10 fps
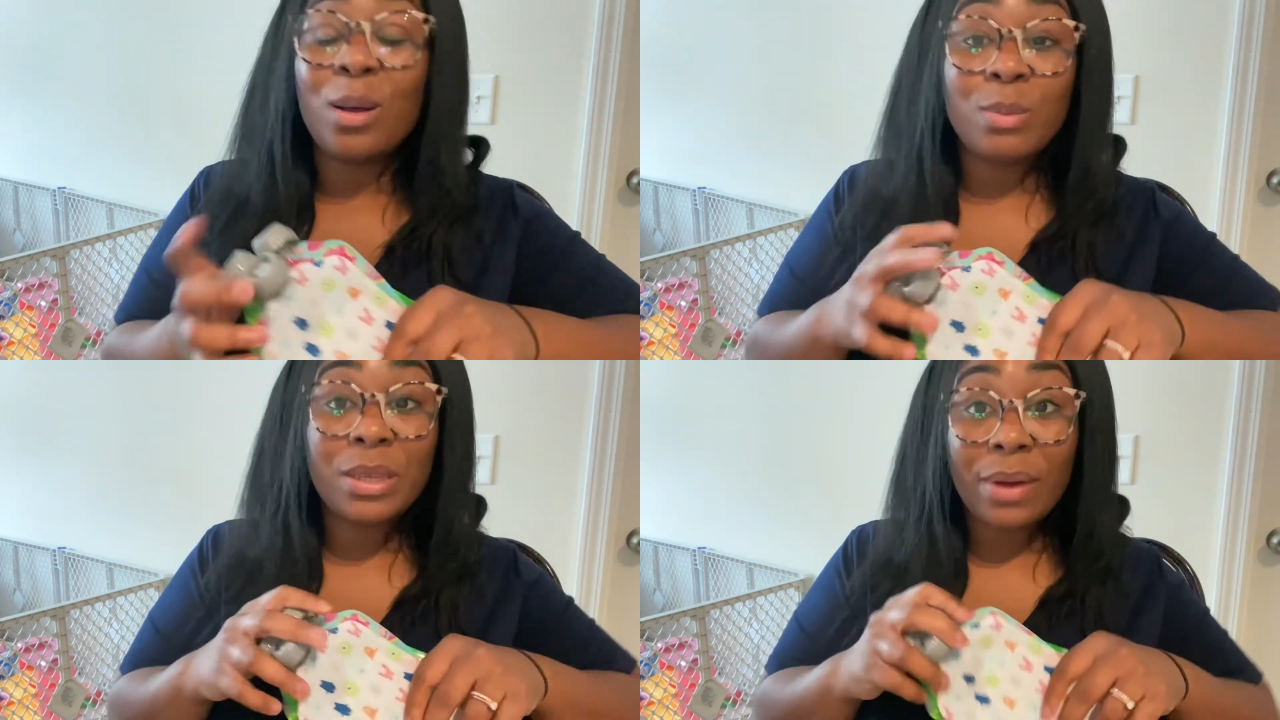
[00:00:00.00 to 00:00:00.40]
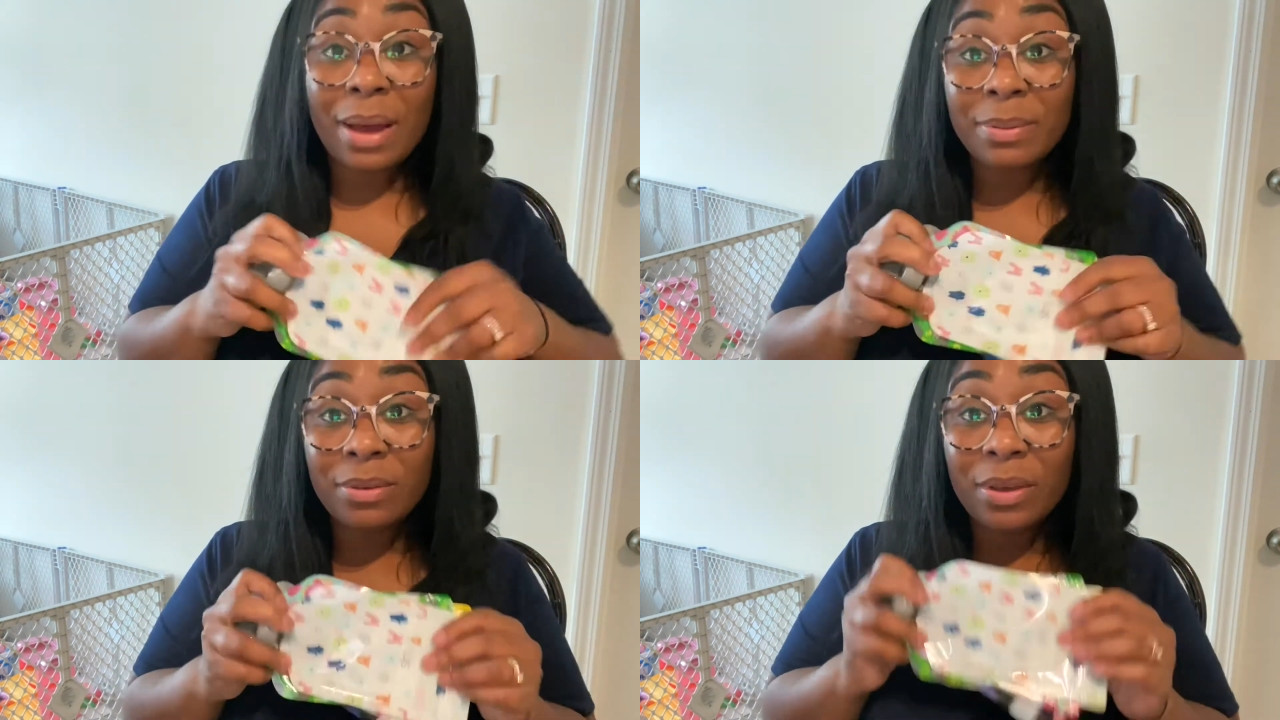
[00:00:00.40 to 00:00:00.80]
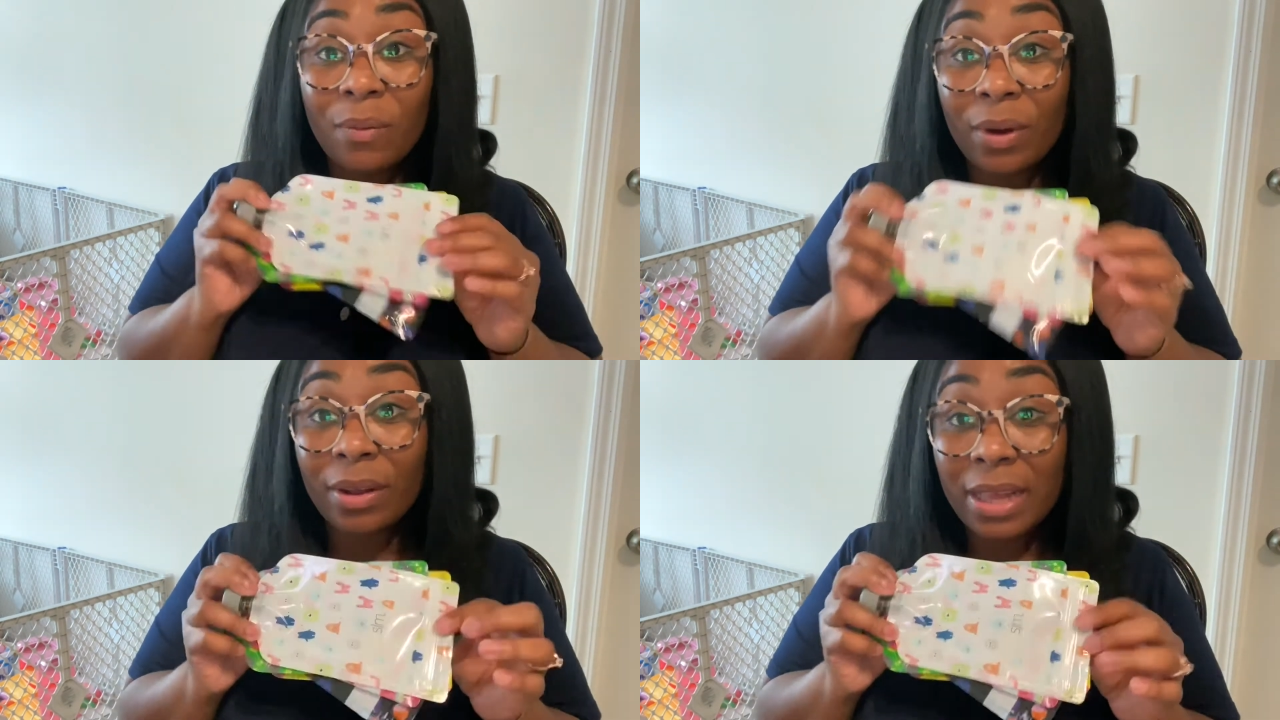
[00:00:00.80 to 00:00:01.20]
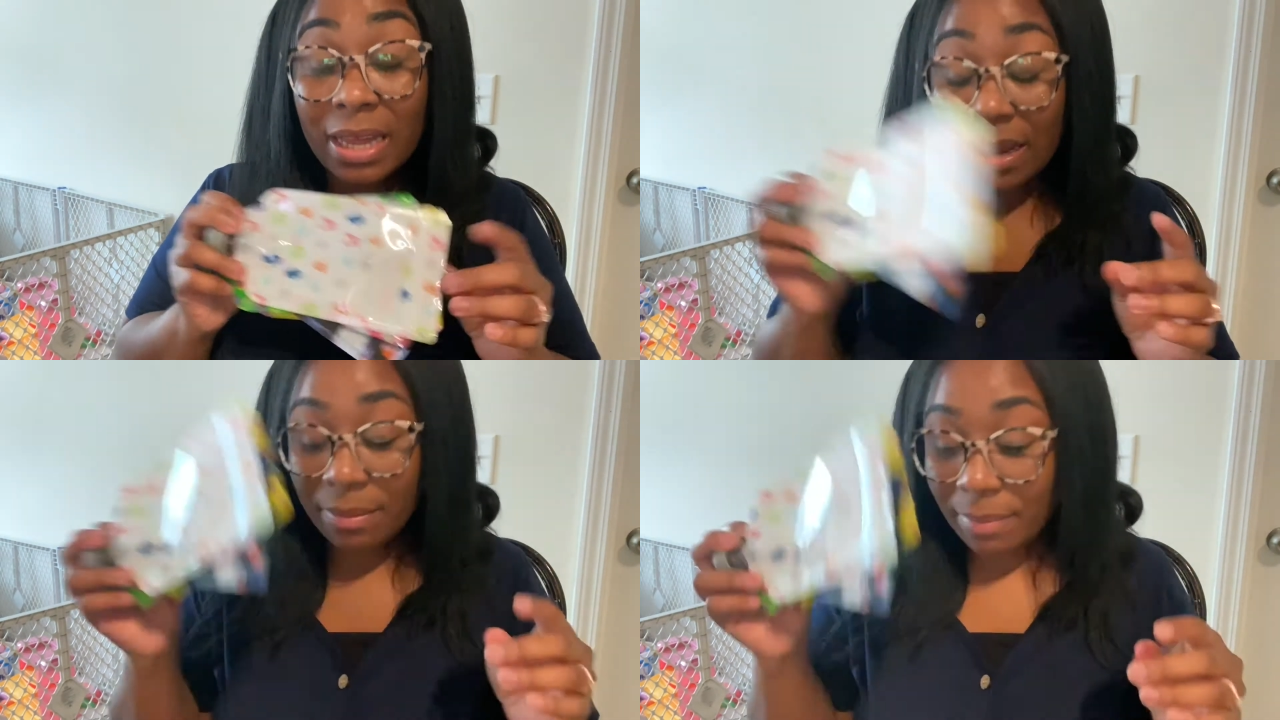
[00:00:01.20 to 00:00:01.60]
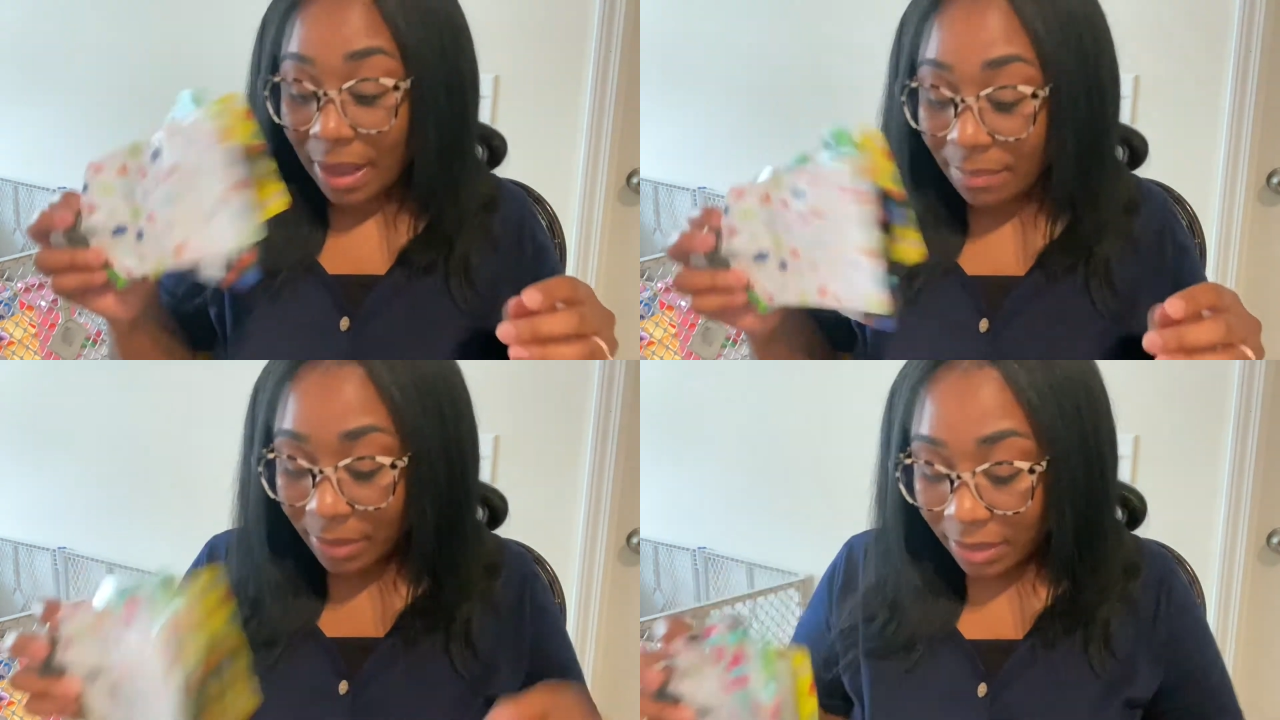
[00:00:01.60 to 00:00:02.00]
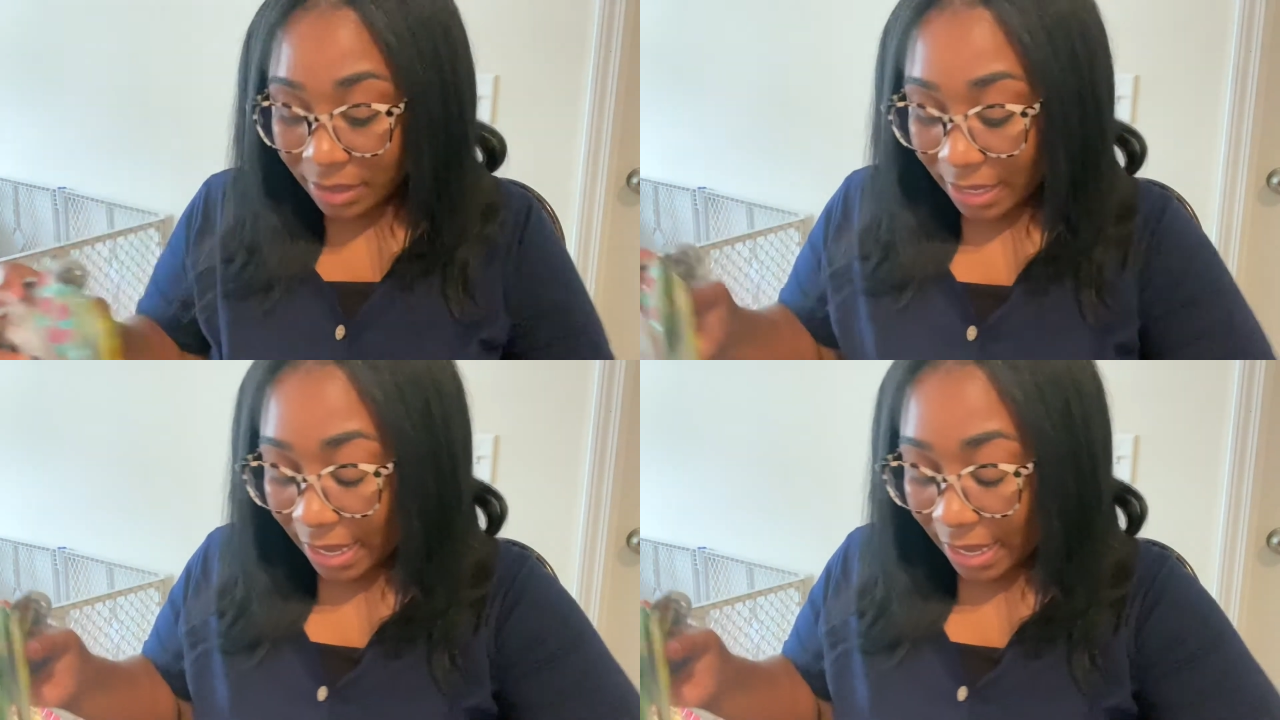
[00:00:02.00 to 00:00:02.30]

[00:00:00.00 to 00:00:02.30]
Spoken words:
So absolutely worth it in my book,